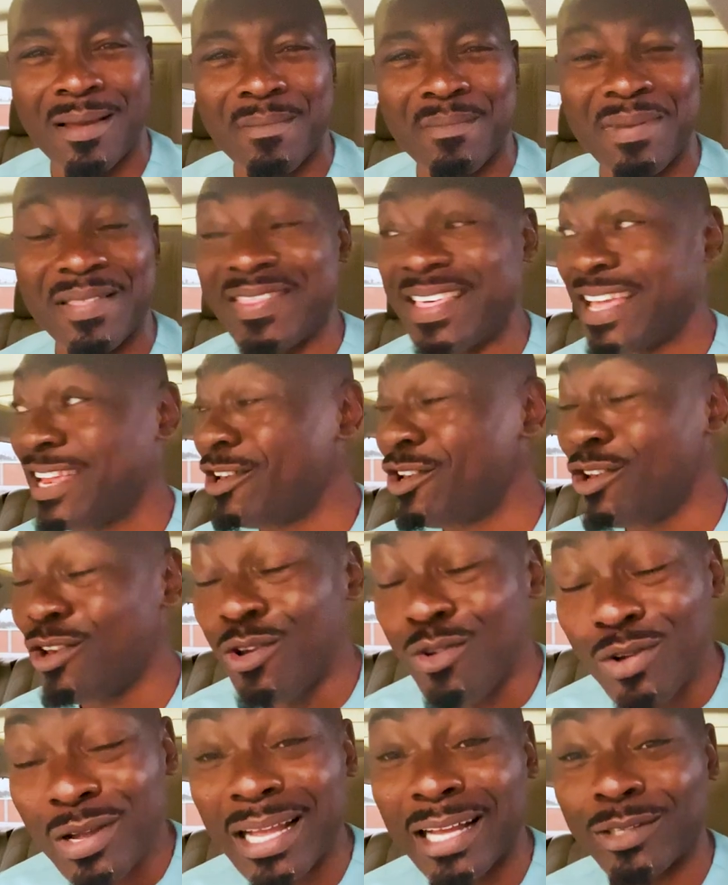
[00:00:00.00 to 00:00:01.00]
But then
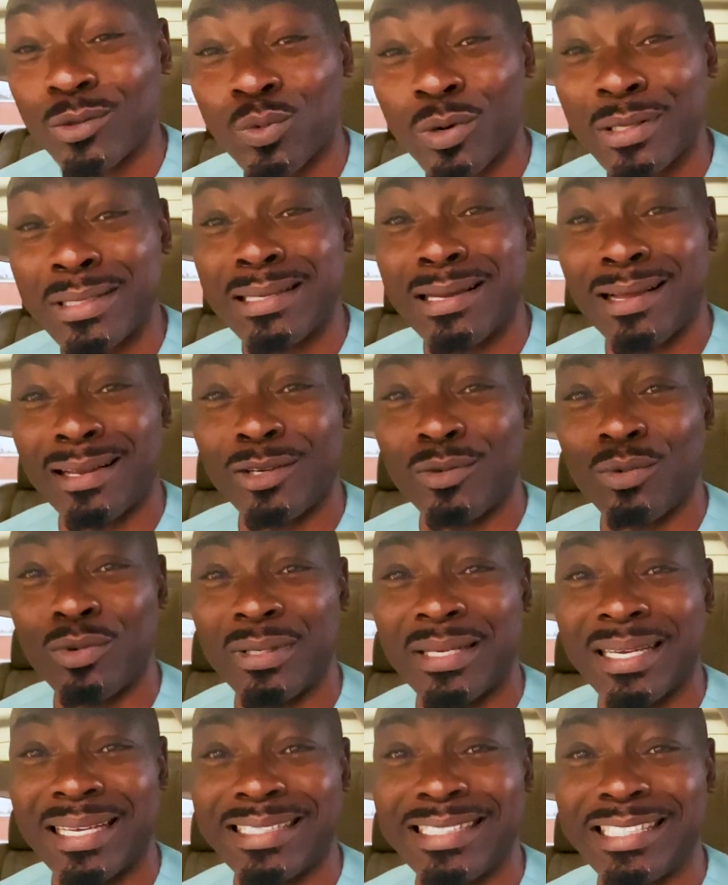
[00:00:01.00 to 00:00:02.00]
look at what
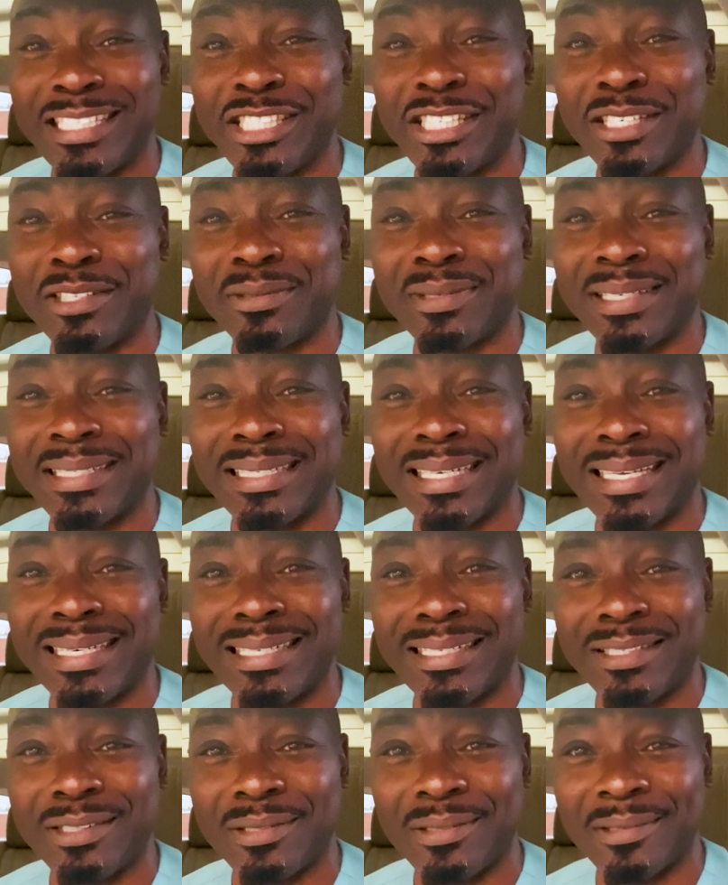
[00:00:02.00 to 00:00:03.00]
Nollywood has degenerated
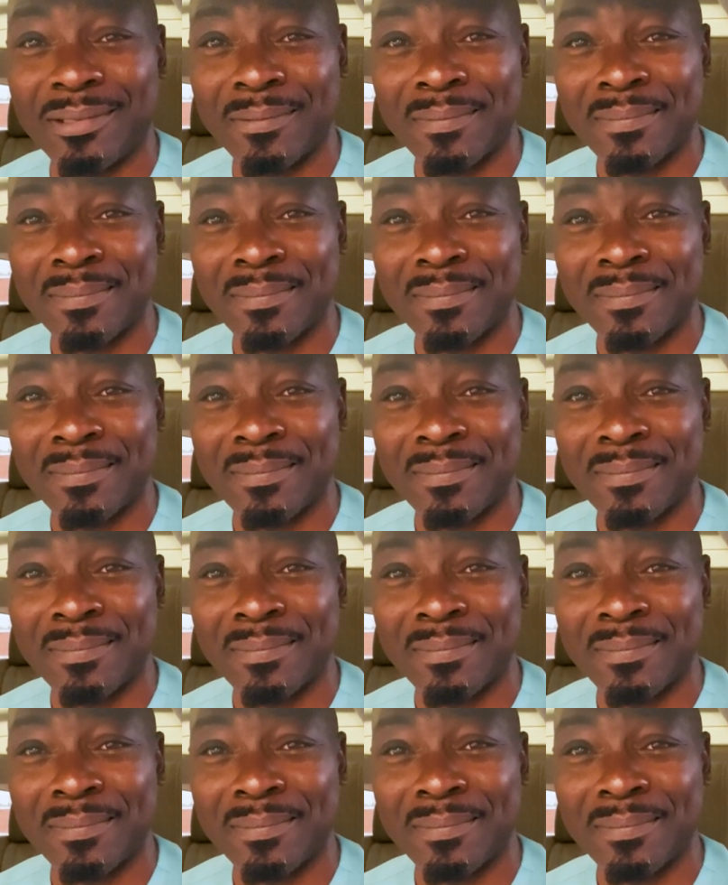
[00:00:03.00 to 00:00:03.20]
into.